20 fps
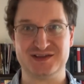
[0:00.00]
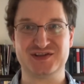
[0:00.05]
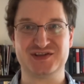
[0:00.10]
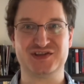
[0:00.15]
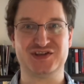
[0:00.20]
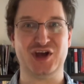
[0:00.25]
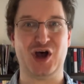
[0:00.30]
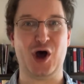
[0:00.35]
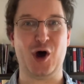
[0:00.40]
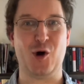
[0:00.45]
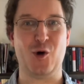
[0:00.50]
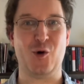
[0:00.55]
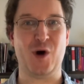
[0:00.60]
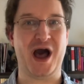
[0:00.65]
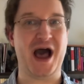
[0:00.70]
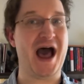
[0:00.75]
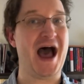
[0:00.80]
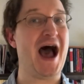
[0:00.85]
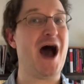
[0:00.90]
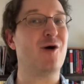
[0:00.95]
So
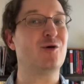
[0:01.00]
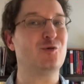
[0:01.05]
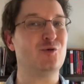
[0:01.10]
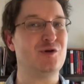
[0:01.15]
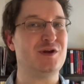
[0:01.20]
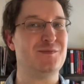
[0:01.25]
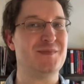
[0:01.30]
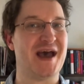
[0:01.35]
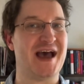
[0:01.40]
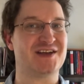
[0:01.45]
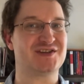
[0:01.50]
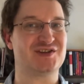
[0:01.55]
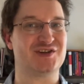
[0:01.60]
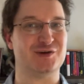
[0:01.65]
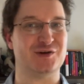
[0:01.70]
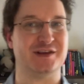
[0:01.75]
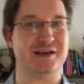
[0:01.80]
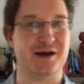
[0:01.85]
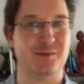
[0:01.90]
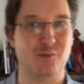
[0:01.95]
how do we
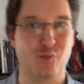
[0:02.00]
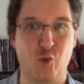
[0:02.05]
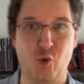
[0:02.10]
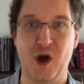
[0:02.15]
master them?